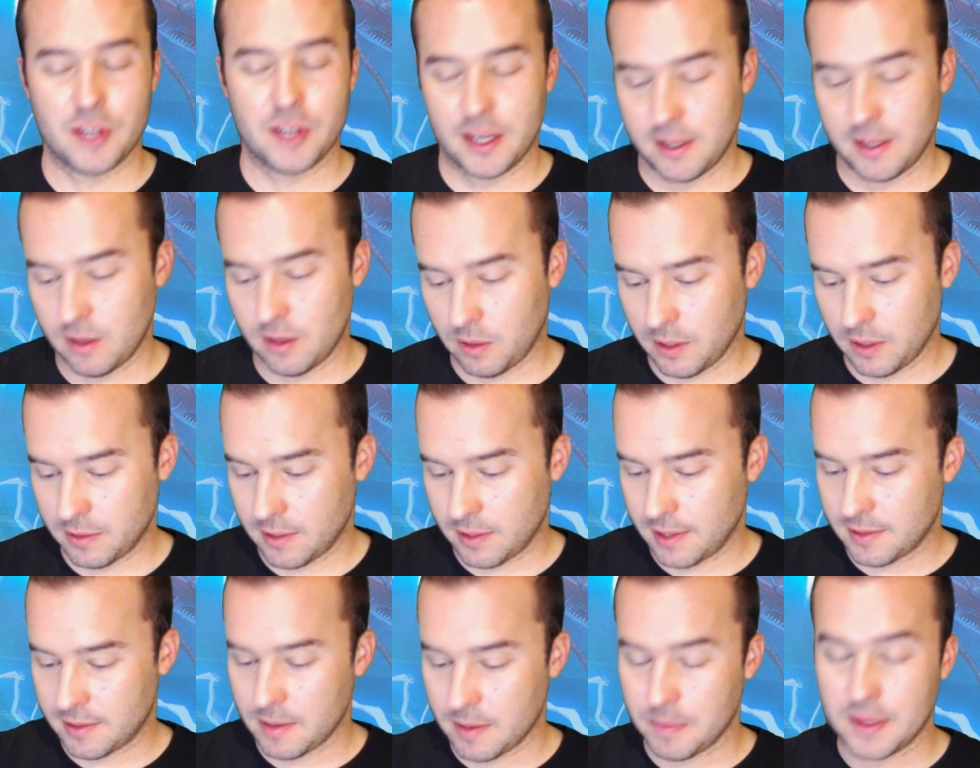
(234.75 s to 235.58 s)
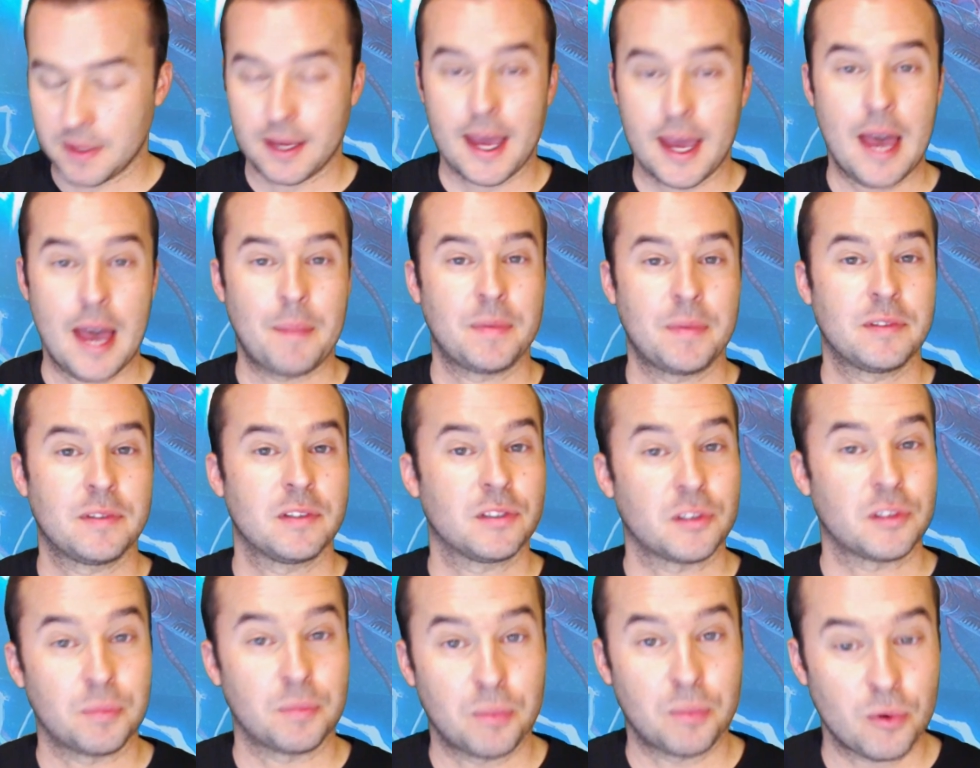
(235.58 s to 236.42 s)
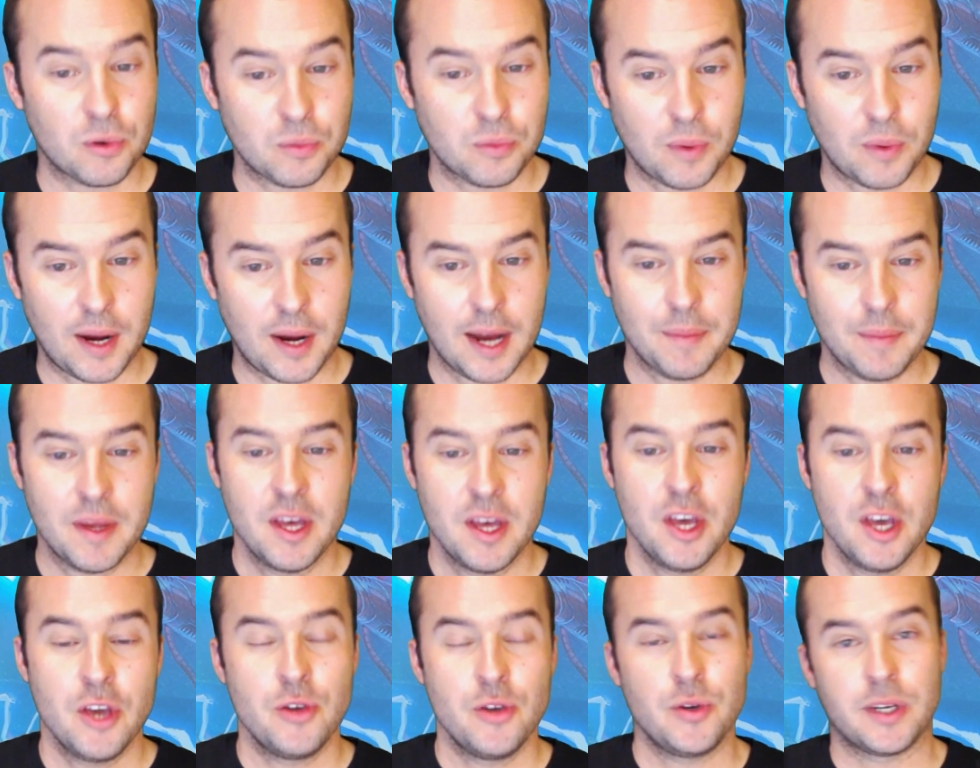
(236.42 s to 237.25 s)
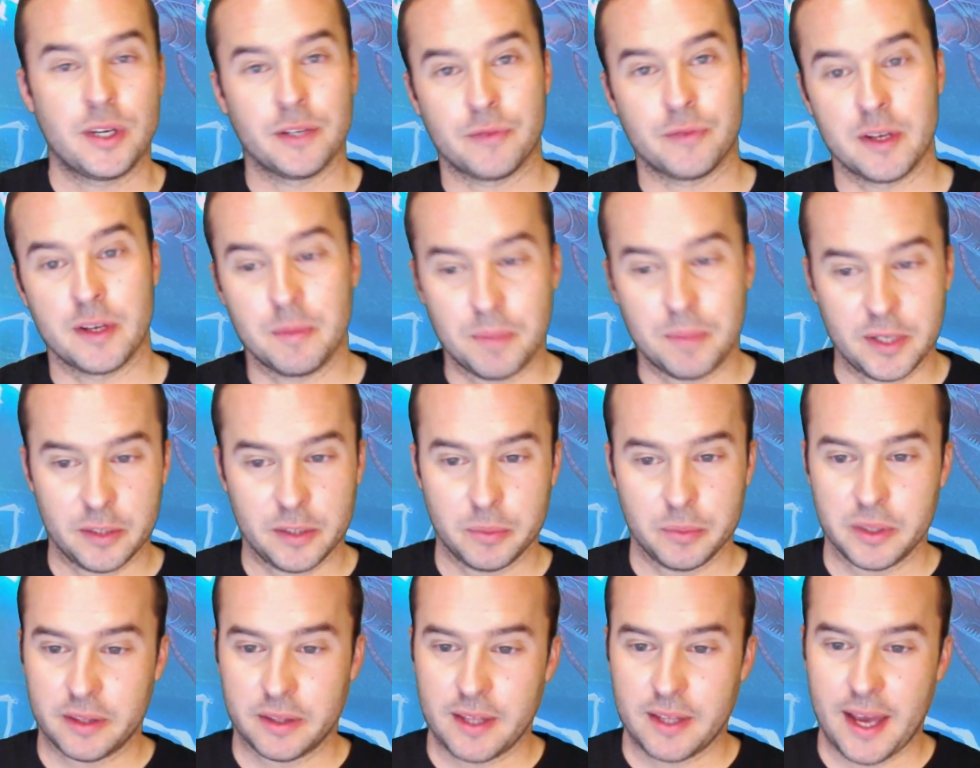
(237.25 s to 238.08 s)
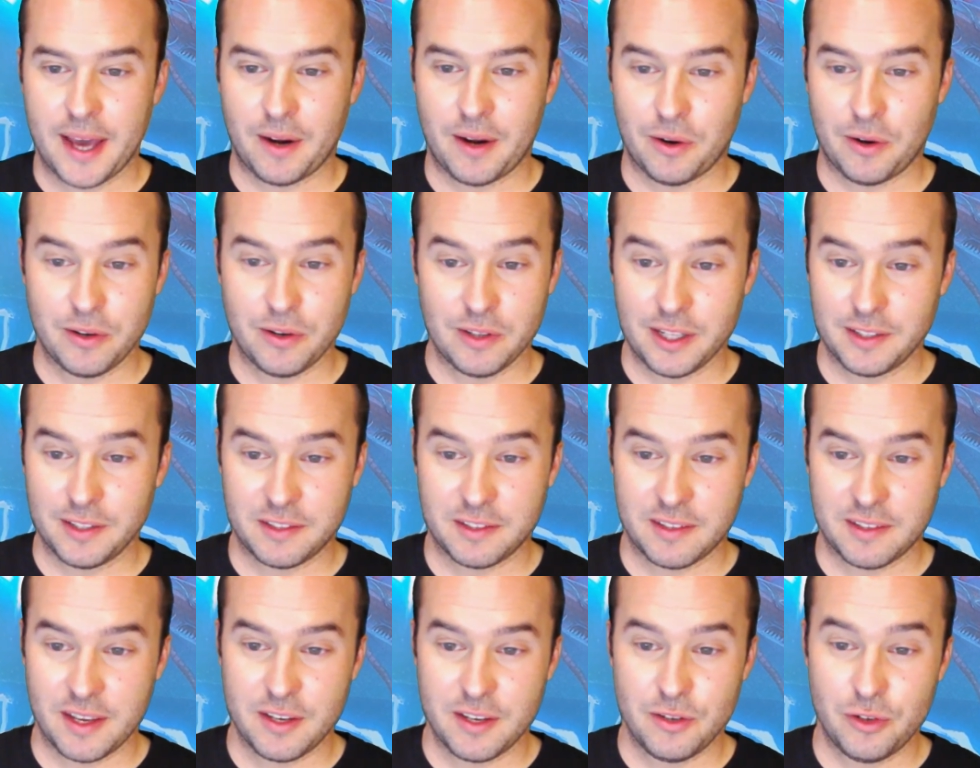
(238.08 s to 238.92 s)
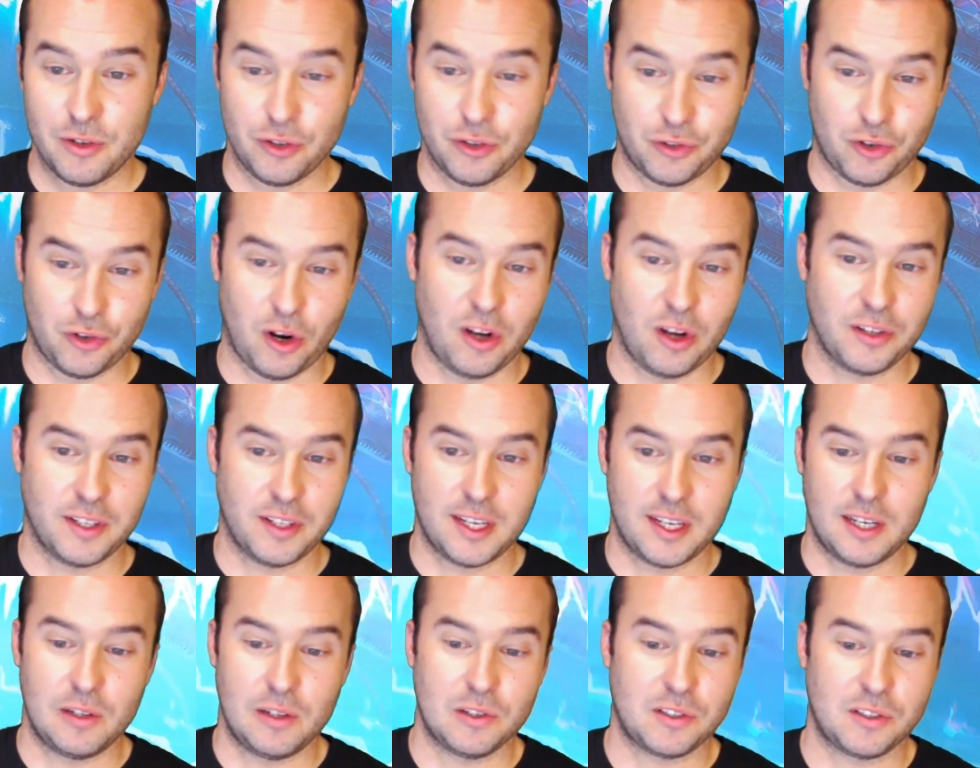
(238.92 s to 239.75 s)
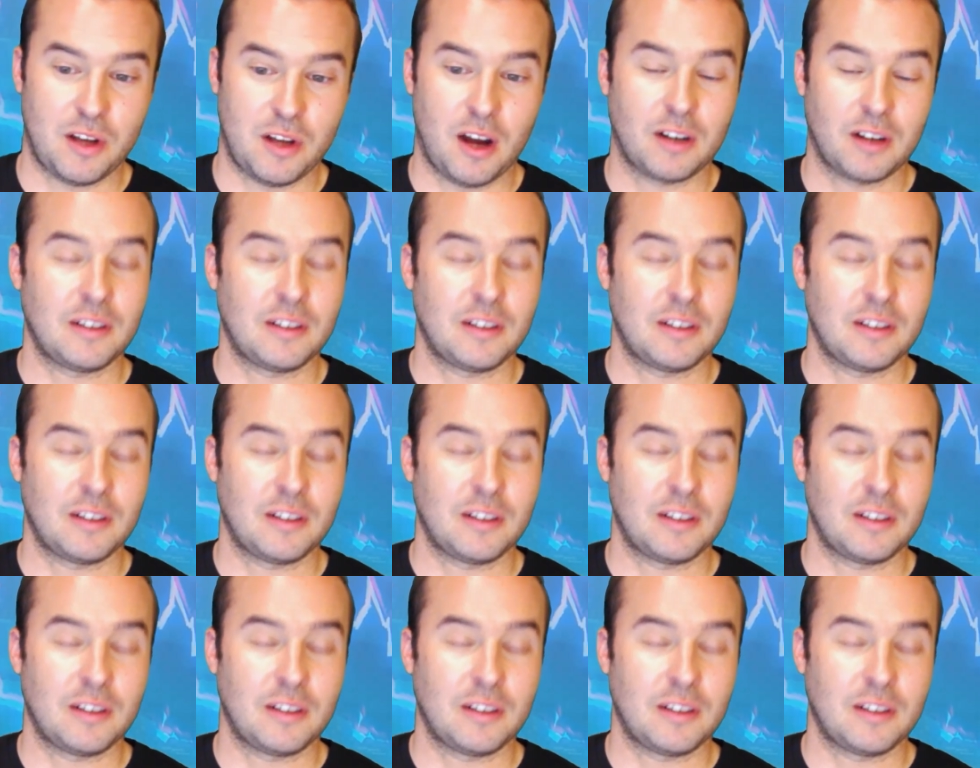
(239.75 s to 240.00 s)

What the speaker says: You know, let's say something happens, there's a board wipe, you can rebuild with that, or let's say you just draw into Healer's Hawk